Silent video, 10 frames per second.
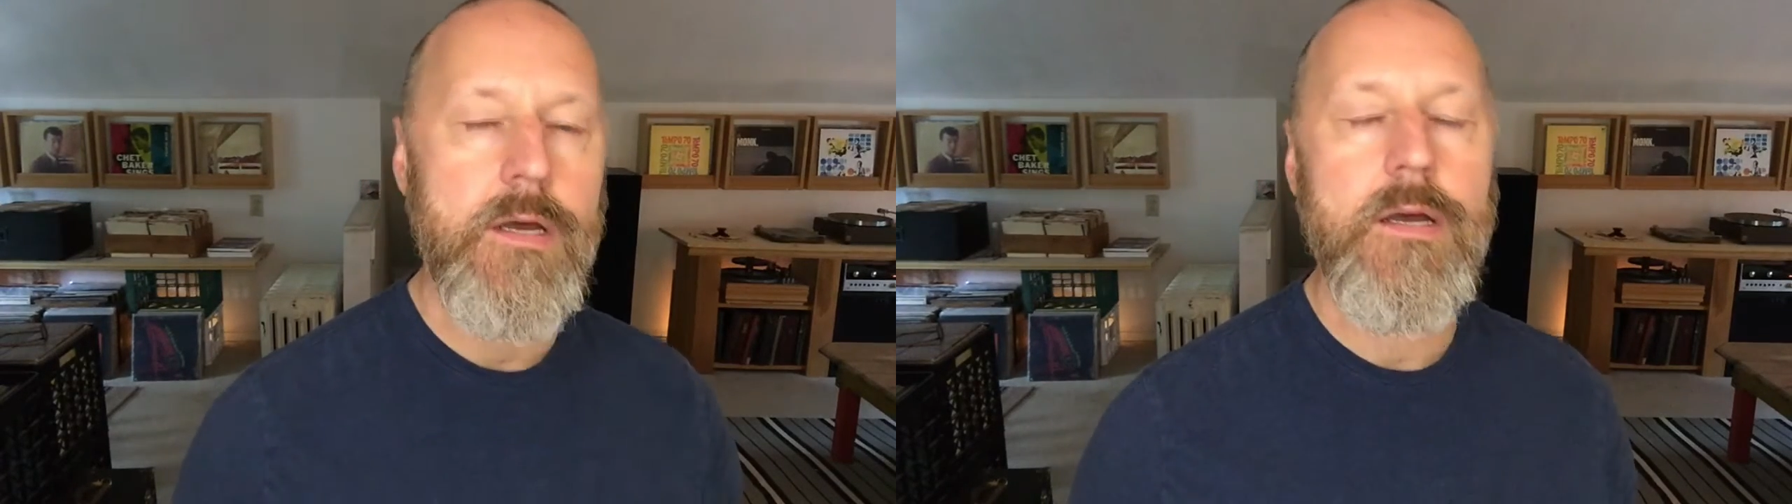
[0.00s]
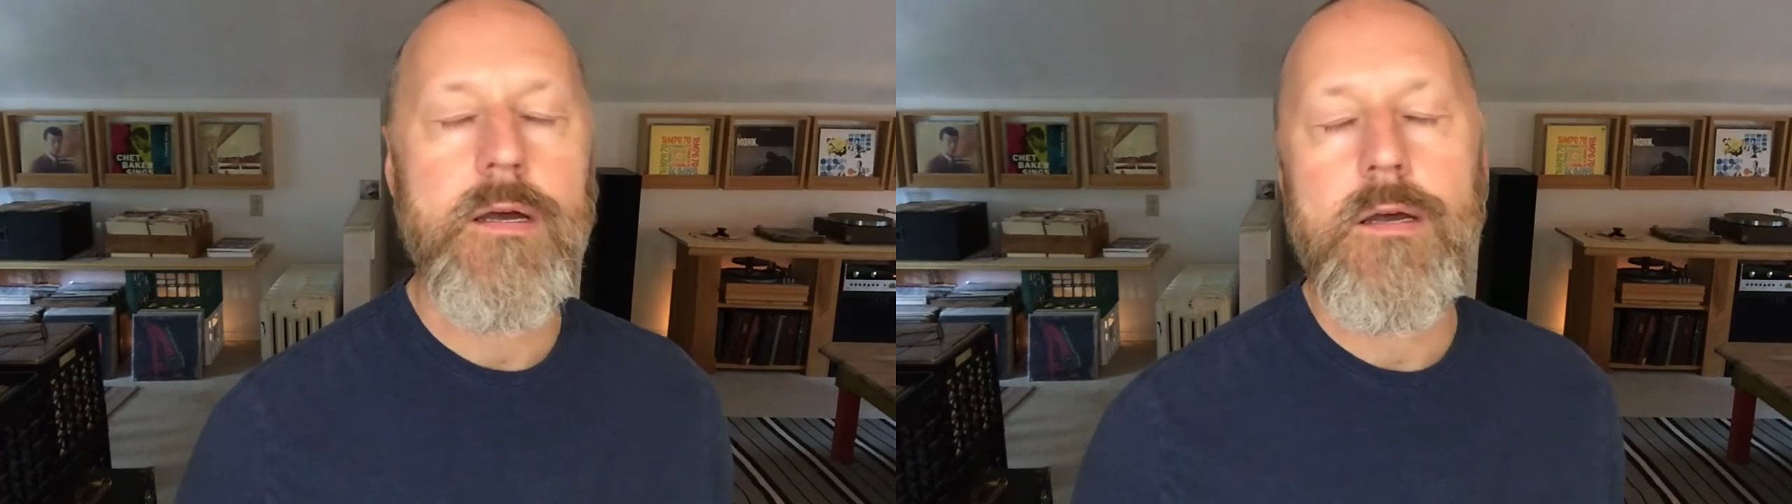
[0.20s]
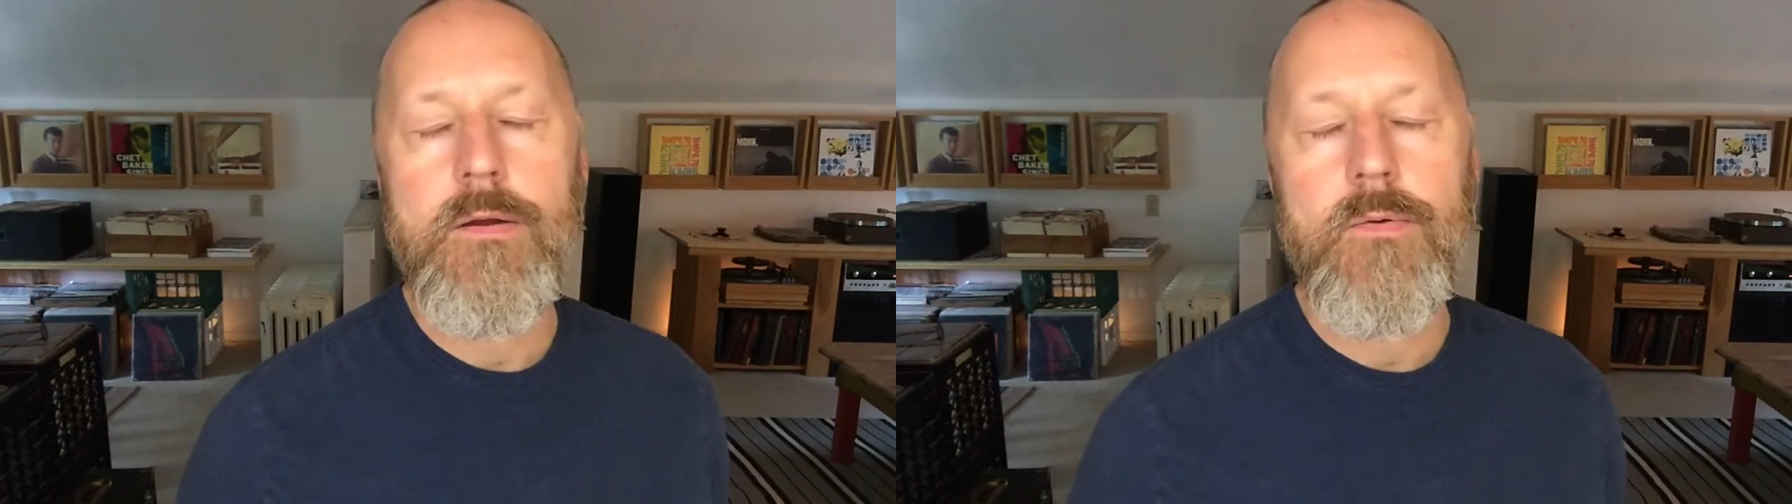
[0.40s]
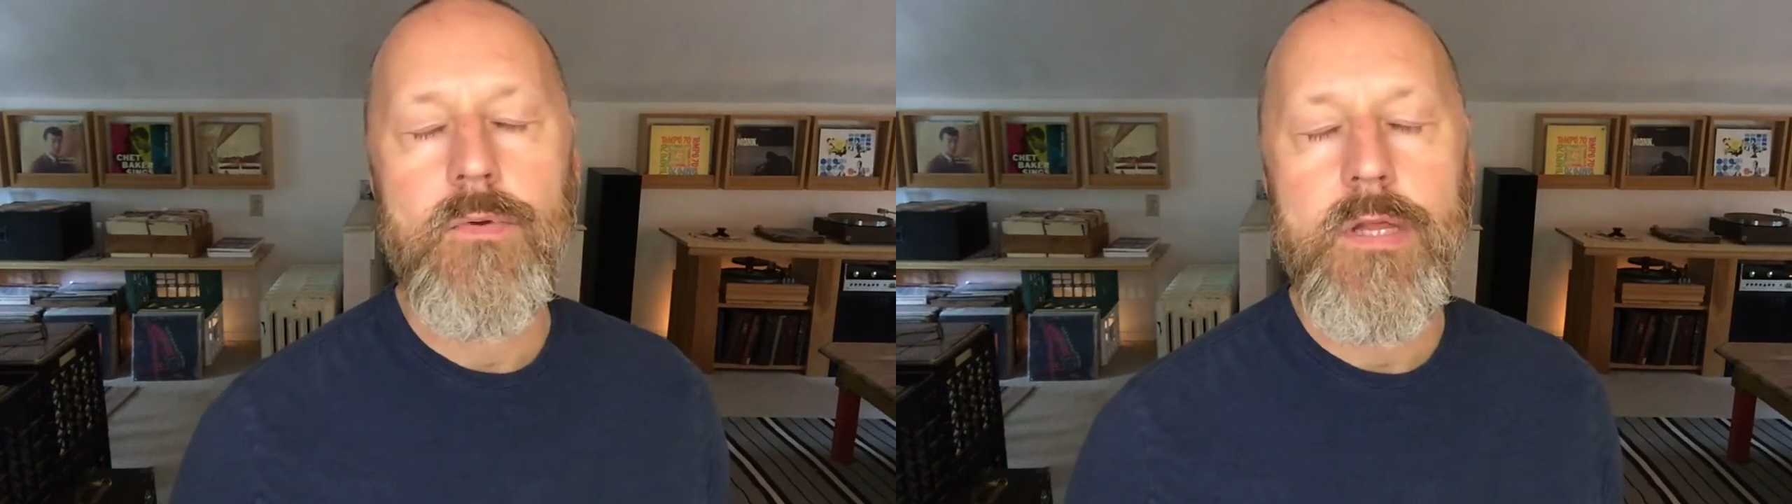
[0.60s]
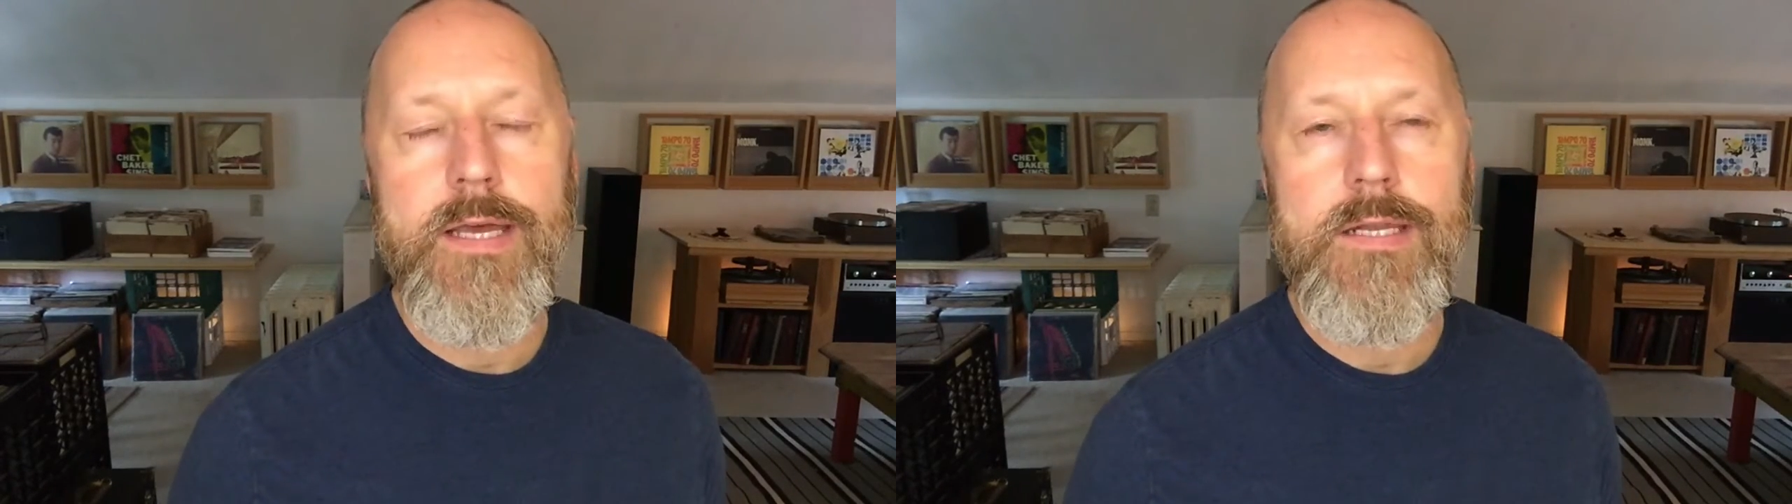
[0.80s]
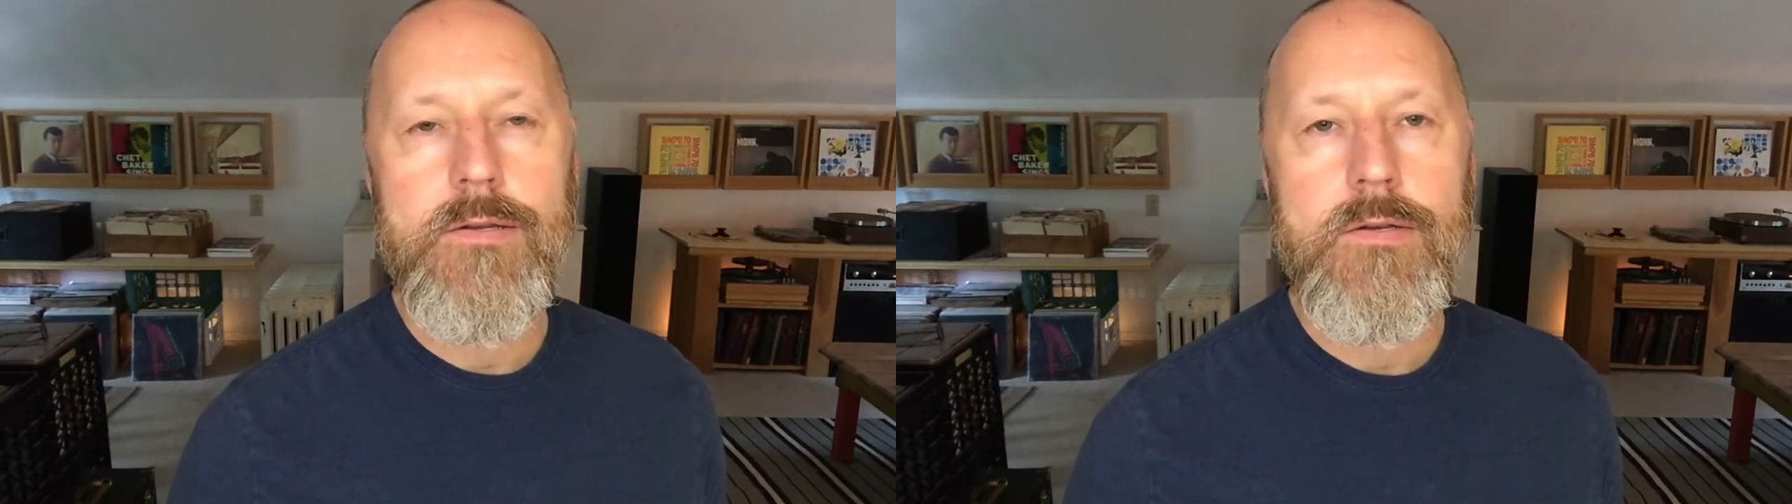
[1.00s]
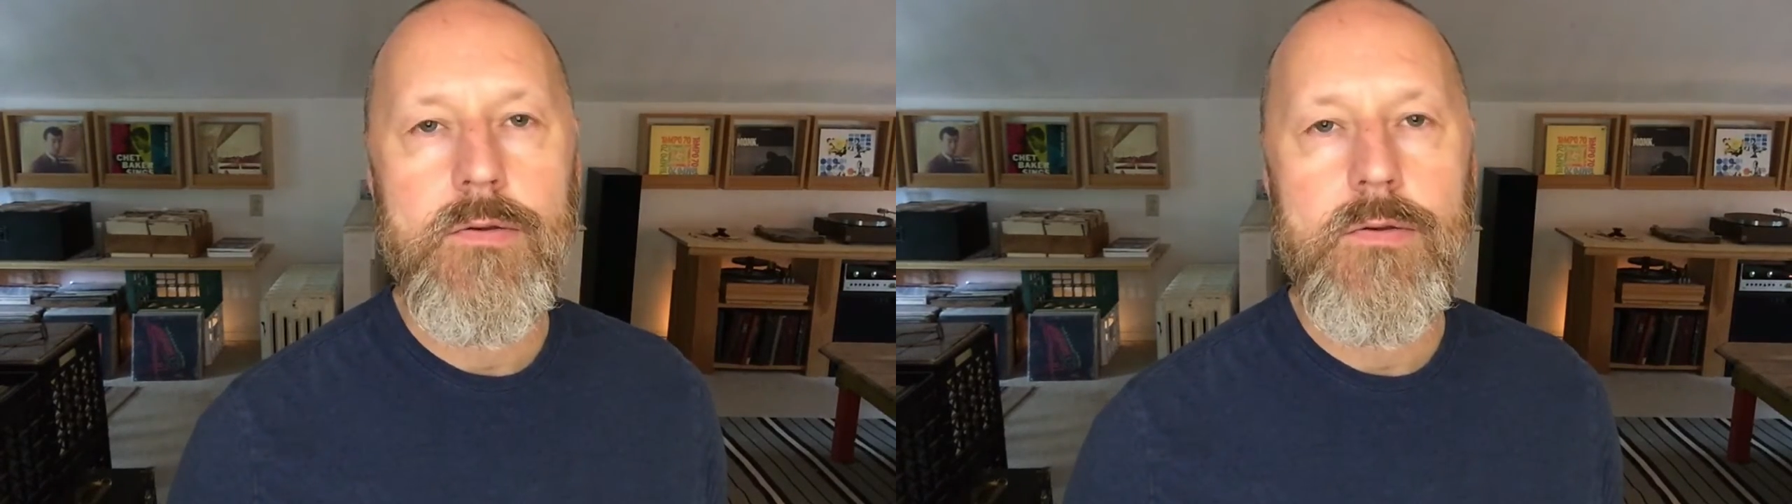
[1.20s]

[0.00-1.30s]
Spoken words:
related